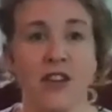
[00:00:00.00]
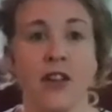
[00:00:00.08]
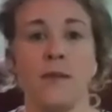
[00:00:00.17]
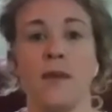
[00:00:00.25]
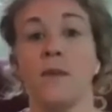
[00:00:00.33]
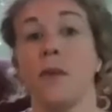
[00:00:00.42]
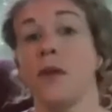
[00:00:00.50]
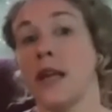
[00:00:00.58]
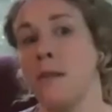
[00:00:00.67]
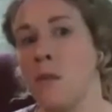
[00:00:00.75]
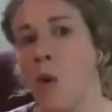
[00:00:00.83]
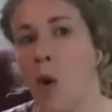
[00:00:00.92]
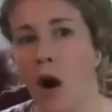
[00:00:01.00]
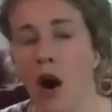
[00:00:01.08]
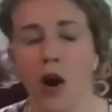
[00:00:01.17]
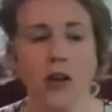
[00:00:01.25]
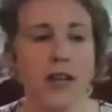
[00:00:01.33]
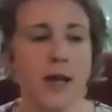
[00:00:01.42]
going to be bullied more, or
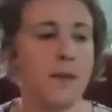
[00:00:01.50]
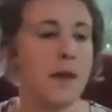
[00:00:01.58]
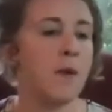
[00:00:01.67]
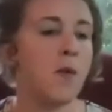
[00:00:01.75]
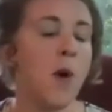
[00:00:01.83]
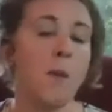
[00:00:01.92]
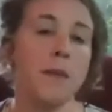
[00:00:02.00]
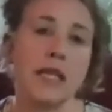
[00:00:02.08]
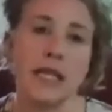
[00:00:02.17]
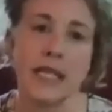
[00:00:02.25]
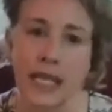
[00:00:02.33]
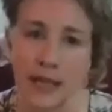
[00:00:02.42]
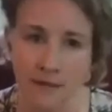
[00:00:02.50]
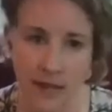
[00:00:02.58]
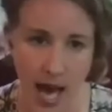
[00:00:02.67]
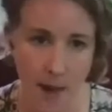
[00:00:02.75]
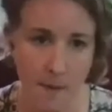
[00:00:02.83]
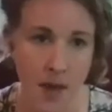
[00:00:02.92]
that people won't believe
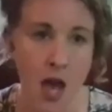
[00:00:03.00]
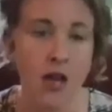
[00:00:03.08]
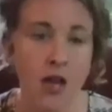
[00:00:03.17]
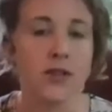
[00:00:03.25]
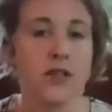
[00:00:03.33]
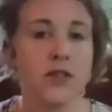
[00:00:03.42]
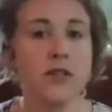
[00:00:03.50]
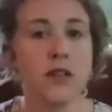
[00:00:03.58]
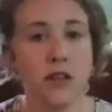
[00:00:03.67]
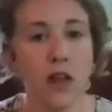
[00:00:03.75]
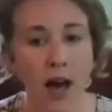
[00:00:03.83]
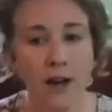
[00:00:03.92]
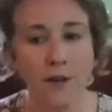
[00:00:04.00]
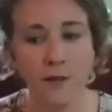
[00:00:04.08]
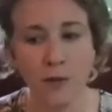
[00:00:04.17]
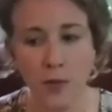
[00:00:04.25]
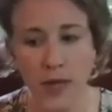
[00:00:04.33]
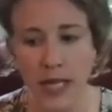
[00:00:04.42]
them. So there's a lot of
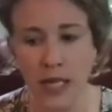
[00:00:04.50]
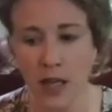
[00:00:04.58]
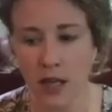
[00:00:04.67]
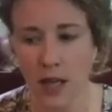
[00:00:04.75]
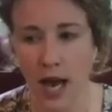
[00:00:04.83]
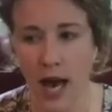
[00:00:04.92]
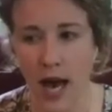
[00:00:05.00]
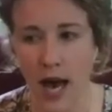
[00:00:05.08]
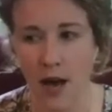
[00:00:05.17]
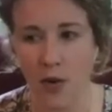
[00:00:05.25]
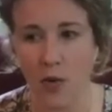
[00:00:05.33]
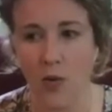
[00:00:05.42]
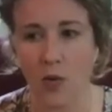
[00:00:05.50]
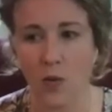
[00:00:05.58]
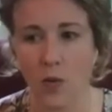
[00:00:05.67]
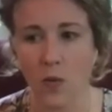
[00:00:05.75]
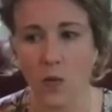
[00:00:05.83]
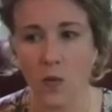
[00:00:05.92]
real
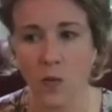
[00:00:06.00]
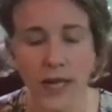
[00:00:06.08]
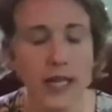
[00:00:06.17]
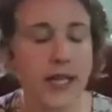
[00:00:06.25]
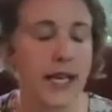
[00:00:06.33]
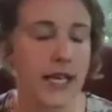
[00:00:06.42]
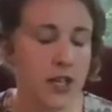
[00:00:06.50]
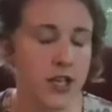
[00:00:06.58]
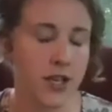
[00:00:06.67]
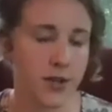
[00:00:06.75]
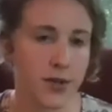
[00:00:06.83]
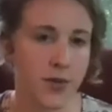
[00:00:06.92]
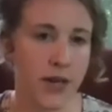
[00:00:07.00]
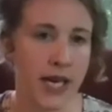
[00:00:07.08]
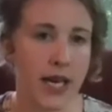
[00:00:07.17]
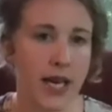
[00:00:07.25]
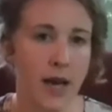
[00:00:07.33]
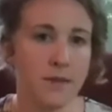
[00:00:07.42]
issues when it
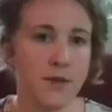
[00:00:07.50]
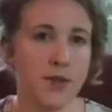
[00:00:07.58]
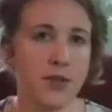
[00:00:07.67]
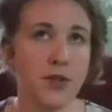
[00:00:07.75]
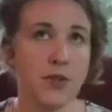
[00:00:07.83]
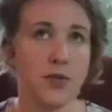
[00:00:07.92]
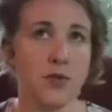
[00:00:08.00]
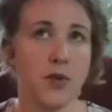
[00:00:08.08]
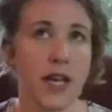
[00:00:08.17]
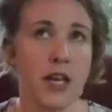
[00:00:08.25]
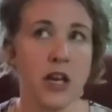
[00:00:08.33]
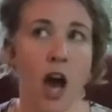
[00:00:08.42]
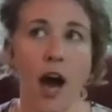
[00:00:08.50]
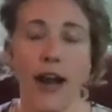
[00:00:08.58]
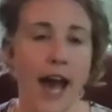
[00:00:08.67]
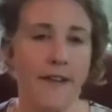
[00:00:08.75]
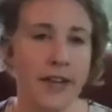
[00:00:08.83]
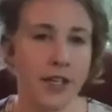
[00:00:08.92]
comes to not
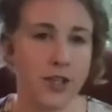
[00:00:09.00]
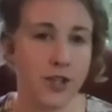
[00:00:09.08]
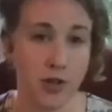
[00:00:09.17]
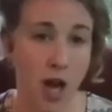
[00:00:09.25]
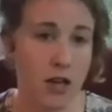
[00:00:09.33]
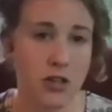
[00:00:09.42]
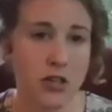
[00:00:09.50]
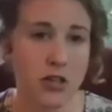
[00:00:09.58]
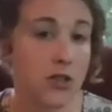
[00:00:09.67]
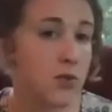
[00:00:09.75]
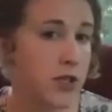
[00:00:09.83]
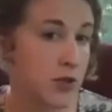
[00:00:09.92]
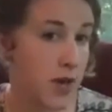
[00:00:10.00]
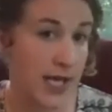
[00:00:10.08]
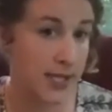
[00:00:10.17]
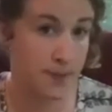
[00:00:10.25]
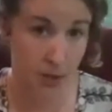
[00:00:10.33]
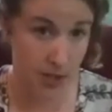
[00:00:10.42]
having a structure to address
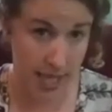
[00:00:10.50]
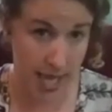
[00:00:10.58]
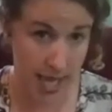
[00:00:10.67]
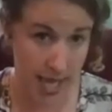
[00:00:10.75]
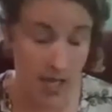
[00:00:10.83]
bullying.